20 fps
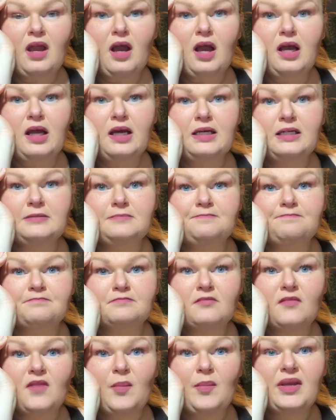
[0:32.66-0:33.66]

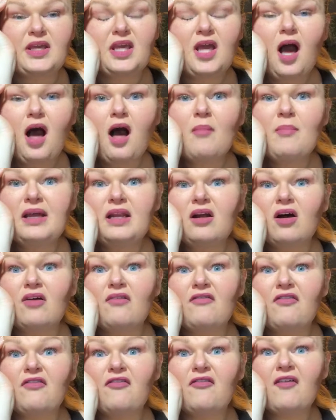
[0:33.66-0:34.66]
But y'all been
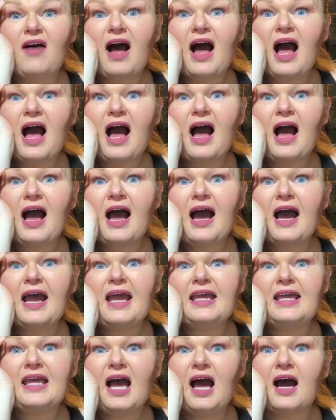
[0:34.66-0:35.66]
on
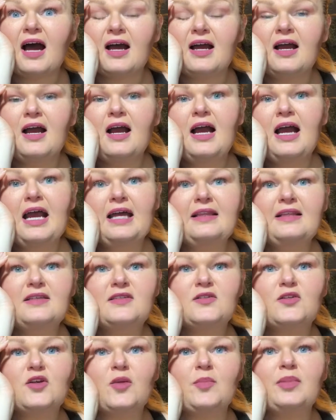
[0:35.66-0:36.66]
fire in
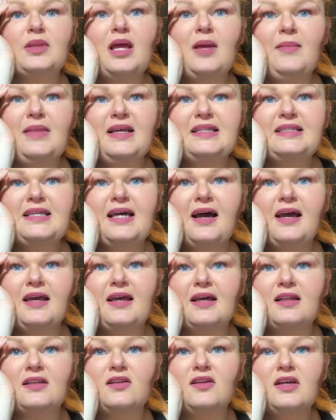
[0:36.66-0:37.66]
this group. Let me tell
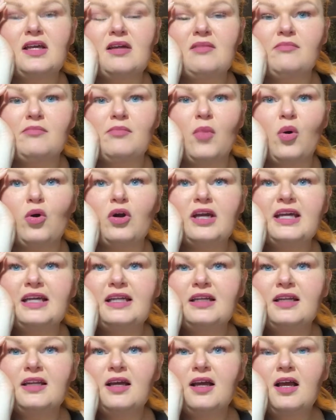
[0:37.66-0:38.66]
you, look at
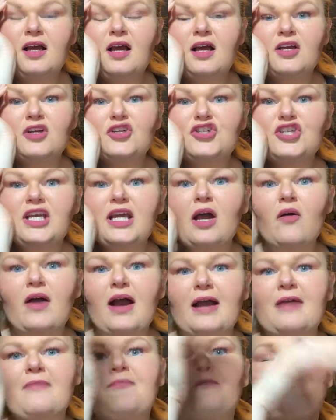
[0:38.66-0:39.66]
Morgan.
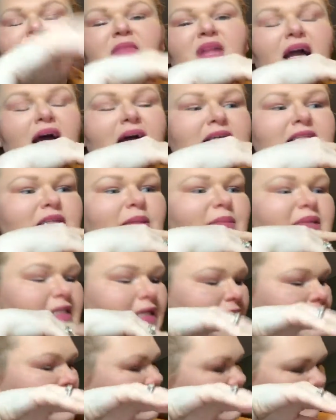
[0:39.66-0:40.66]
Okay, guys, let me
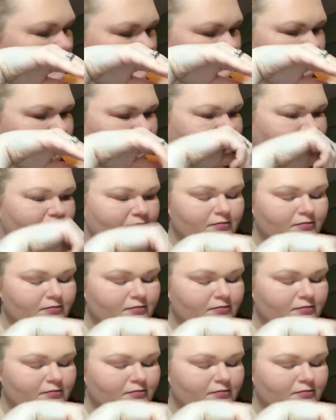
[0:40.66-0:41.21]
tell you something.